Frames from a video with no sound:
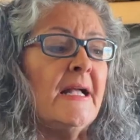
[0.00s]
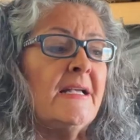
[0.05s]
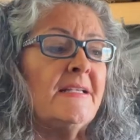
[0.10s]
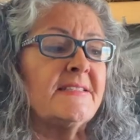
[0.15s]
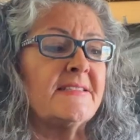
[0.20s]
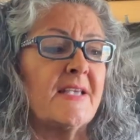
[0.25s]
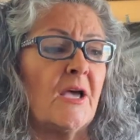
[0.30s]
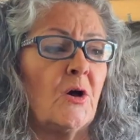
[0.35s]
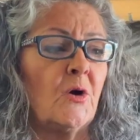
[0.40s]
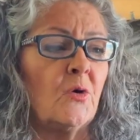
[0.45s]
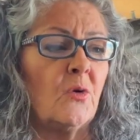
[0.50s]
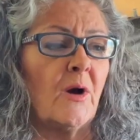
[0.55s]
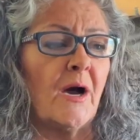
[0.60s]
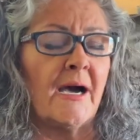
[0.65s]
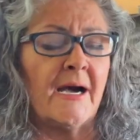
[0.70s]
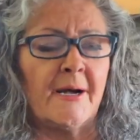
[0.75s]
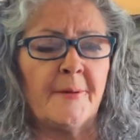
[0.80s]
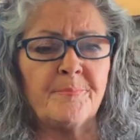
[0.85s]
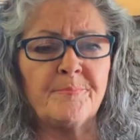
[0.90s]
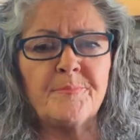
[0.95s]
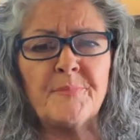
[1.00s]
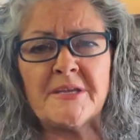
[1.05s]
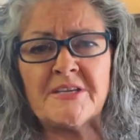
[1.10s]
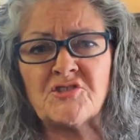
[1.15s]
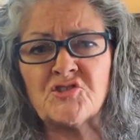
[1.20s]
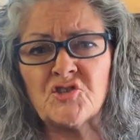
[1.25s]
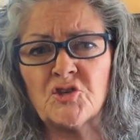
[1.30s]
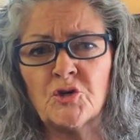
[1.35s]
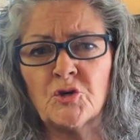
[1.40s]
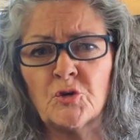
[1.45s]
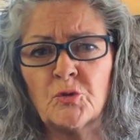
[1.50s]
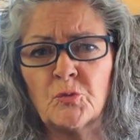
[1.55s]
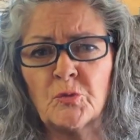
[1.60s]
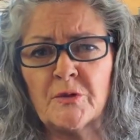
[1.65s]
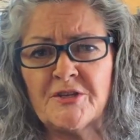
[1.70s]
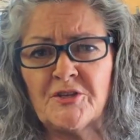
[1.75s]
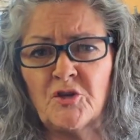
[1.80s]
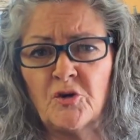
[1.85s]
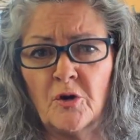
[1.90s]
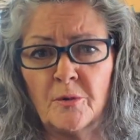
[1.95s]
So be sure
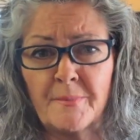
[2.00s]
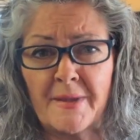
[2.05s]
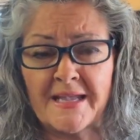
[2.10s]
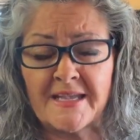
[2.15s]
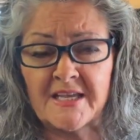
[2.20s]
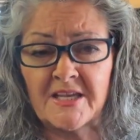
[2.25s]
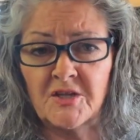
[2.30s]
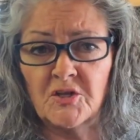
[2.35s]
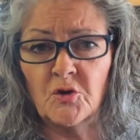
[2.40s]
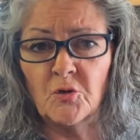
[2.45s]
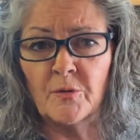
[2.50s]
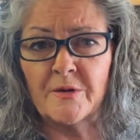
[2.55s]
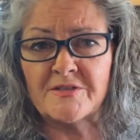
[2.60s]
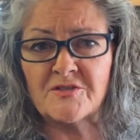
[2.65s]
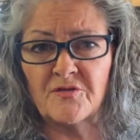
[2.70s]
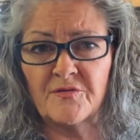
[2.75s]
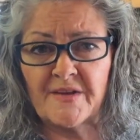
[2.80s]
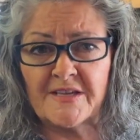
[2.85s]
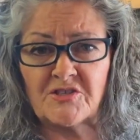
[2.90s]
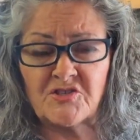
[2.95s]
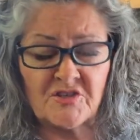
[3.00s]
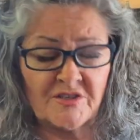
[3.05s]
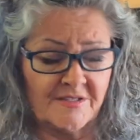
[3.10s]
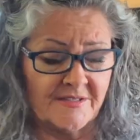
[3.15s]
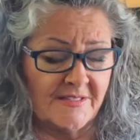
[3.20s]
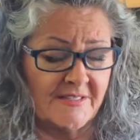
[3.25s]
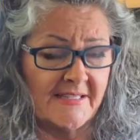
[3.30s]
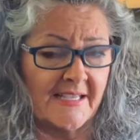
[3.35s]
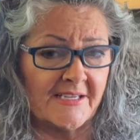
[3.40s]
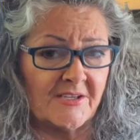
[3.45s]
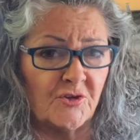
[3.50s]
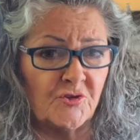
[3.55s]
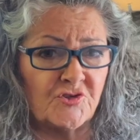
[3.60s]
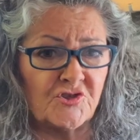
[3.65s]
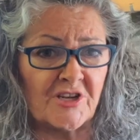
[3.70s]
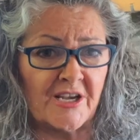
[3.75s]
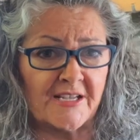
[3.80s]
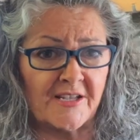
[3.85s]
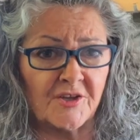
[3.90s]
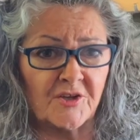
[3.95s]
when you are making your reservation that you
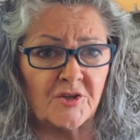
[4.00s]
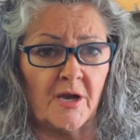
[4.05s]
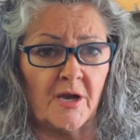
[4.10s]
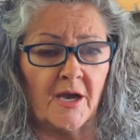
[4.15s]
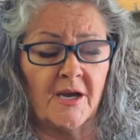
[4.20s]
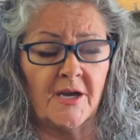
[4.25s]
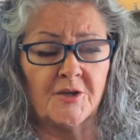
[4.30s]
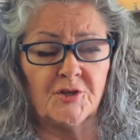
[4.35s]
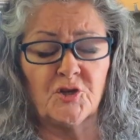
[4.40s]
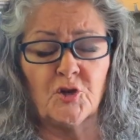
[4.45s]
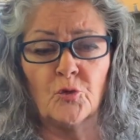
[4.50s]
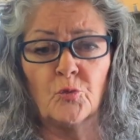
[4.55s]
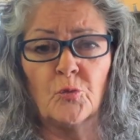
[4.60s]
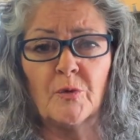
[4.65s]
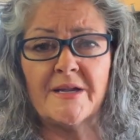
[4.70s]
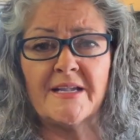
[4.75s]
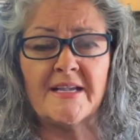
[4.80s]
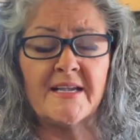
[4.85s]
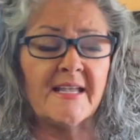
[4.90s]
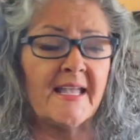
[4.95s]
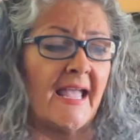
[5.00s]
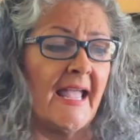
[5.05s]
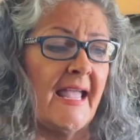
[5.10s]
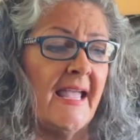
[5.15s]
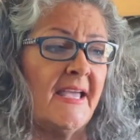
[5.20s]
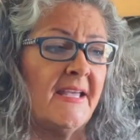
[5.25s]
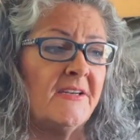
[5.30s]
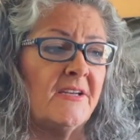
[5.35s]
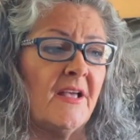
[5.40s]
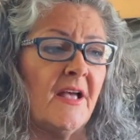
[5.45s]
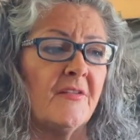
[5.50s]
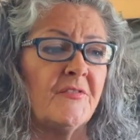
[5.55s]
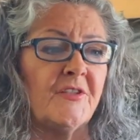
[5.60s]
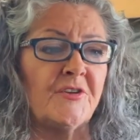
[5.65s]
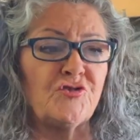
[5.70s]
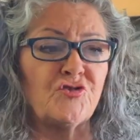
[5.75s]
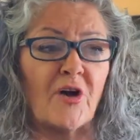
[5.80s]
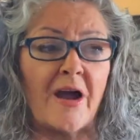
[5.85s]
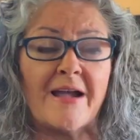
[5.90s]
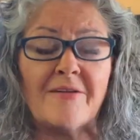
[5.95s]
check your rig and the
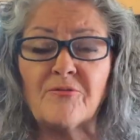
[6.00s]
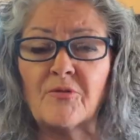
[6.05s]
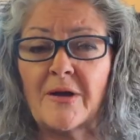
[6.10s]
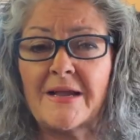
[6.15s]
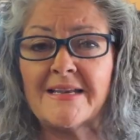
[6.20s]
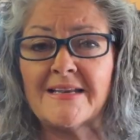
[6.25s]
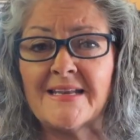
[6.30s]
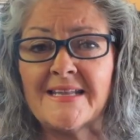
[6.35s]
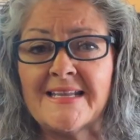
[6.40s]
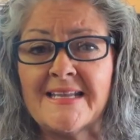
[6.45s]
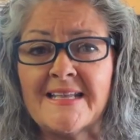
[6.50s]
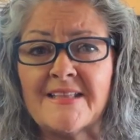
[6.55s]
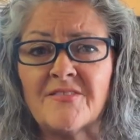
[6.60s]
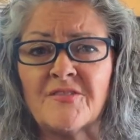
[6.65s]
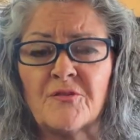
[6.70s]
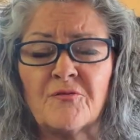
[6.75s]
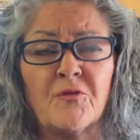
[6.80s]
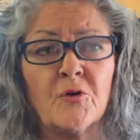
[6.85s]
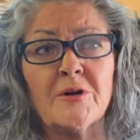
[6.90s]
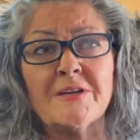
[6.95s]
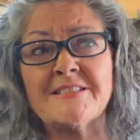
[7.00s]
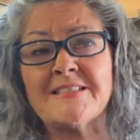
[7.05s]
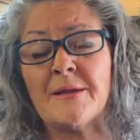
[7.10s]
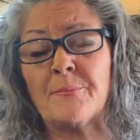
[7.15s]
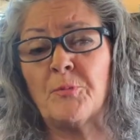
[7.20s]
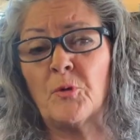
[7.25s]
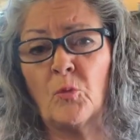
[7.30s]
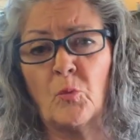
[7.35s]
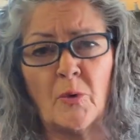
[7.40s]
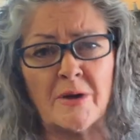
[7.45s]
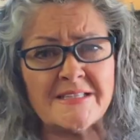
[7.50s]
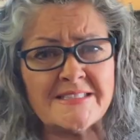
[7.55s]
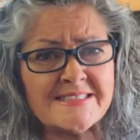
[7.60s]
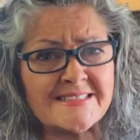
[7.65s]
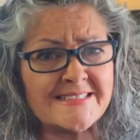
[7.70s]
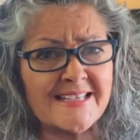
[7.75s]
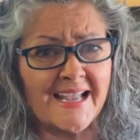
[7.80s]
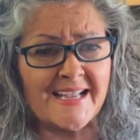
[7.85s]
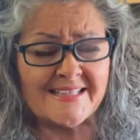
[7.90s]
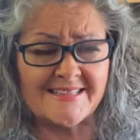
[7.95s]
driveway length. For example, one
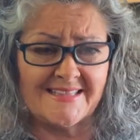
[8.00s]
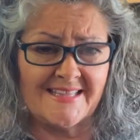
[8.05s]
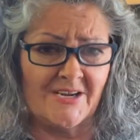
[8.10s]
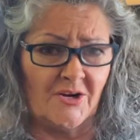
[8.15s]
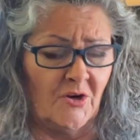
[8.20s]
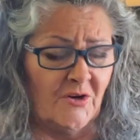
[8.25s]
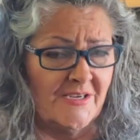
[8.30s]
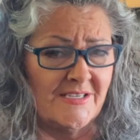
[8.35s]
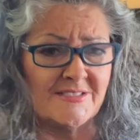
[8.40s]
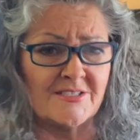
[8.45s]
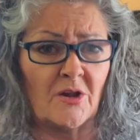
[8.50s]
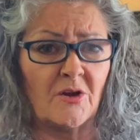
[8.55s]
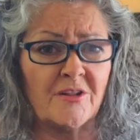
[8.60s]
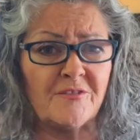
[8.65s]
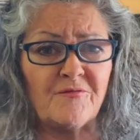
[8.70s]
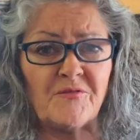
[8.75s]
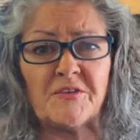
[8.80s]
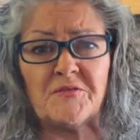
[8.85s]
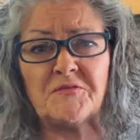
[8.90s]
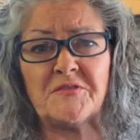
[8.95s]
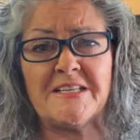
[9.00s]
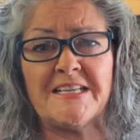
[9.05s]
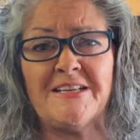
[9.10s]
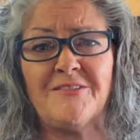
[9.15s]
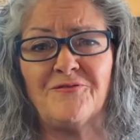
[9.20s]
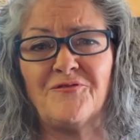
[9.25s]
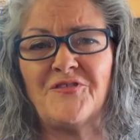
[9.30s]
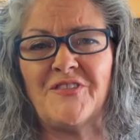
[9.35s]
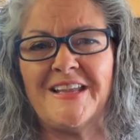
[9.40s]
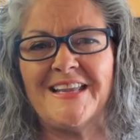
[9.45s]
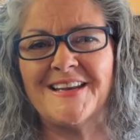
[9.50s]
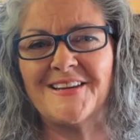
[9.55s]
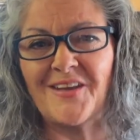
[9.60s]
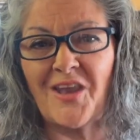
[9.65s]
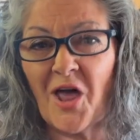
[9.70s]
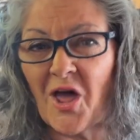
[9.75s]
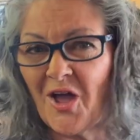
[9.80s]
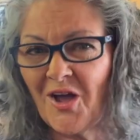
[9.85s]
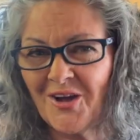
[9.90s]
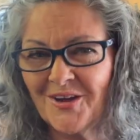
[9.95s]
site there is only 15 feet
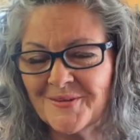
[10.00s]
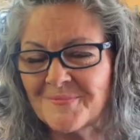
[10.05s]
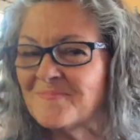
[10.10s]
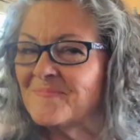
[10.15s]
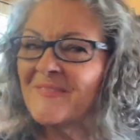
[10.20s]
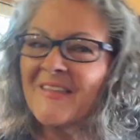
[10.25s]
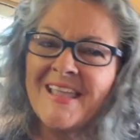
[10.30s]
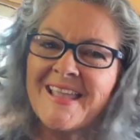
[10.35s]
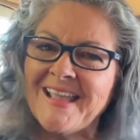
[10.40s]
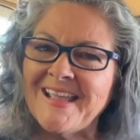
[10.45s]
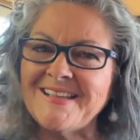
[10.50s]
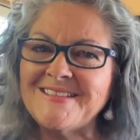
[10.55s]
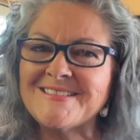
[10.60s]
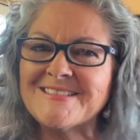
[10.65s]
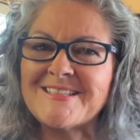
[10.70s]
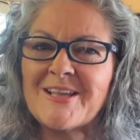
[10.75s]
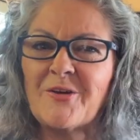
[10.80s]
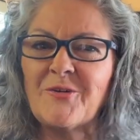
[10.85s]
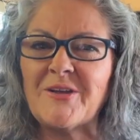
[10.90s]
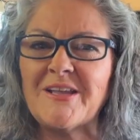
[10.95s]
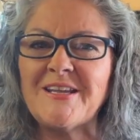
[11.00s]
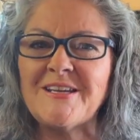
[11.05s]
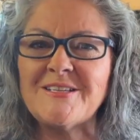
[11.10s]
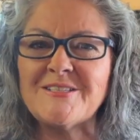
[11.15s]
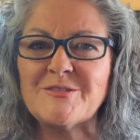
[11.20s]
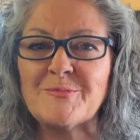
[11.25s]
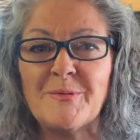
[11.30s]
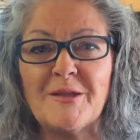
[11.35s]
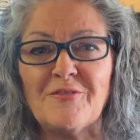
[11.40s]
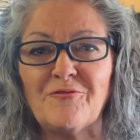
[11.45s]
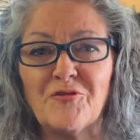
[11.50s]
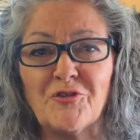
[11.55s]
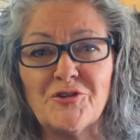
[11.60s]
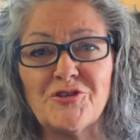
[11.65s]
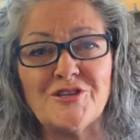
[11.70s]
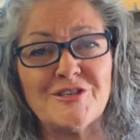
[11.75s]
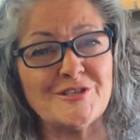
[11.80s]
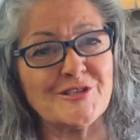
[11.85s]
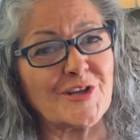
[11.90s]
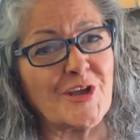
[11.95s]
long, and so it is meant for
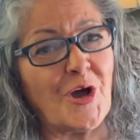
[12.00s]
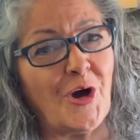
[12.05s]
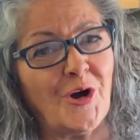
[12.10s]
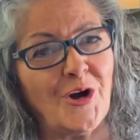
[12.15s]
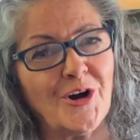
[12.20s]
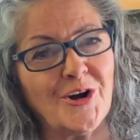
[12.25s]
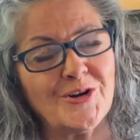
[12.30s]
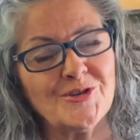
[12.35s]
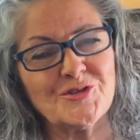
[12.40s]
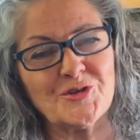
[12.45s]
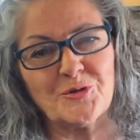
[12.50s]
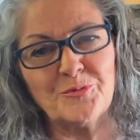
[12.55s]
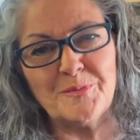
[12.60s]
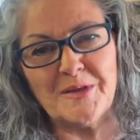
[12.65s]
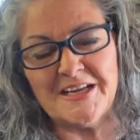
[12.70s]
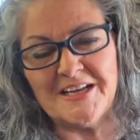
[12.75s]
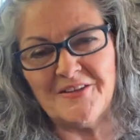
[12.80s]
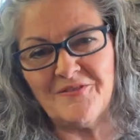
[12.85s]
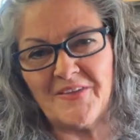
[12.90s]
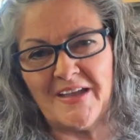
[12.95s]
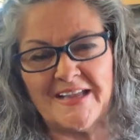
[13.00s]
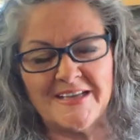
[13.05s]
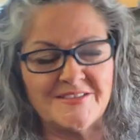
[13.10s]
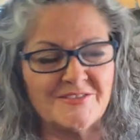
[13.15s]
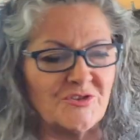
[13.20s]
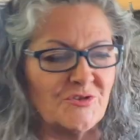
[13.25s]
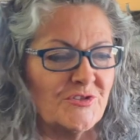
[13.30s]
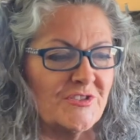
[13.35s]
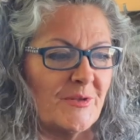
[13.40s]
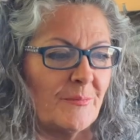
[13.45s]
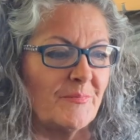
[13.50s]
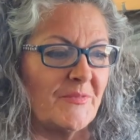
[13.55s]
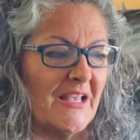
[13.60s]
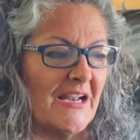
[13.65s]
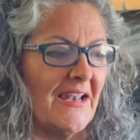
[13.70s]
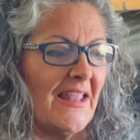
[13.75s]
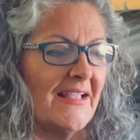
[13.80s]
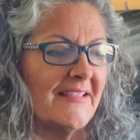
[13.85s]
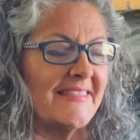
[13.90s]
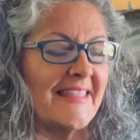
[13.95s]
just cars or minivans or something
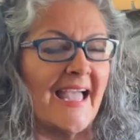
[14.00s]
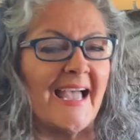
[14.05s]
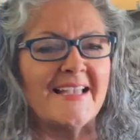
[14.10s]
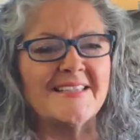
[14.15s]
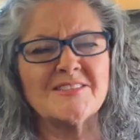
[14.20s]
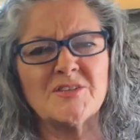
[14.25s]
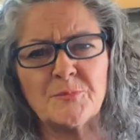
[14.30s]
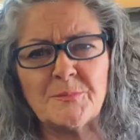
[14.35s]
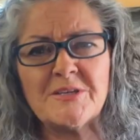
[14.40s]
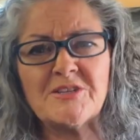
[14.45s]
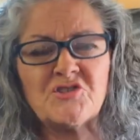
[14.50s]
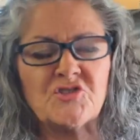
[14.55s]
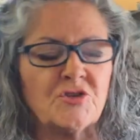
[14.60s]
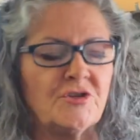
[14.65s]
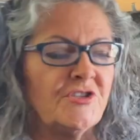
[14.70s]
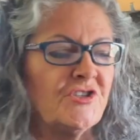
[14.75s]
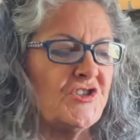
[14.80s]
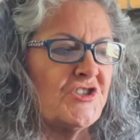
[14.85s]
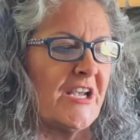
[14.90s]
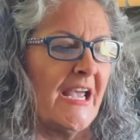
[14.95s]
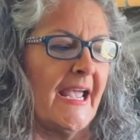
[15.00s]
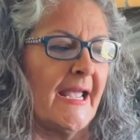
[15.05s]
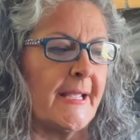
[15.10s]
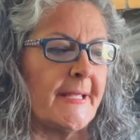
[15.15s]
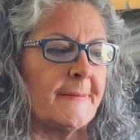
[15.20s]
like that. So be sure and check.